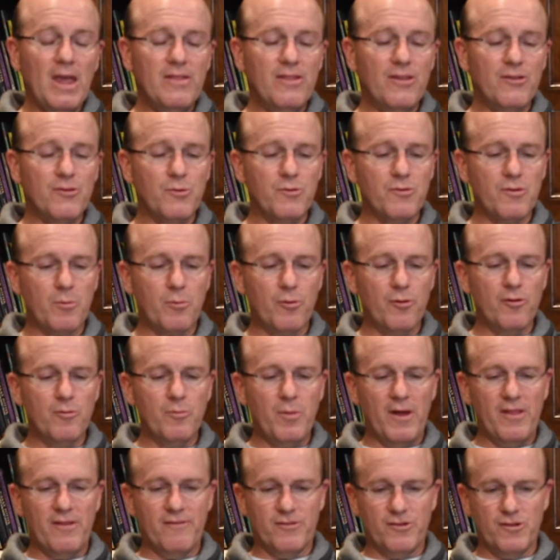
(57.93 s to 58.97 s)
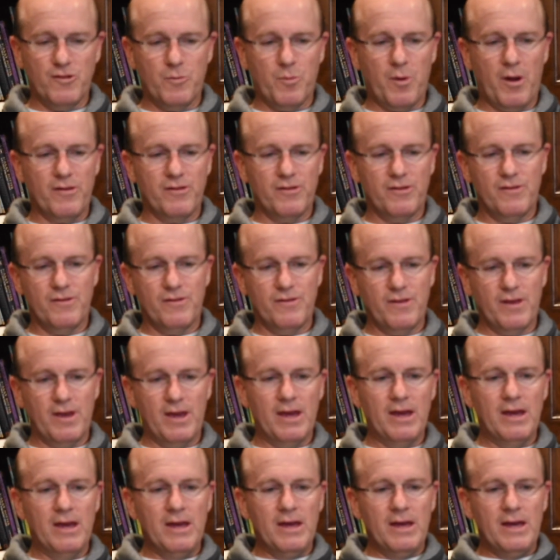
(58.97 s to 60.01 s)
This was approved by the First Presidency.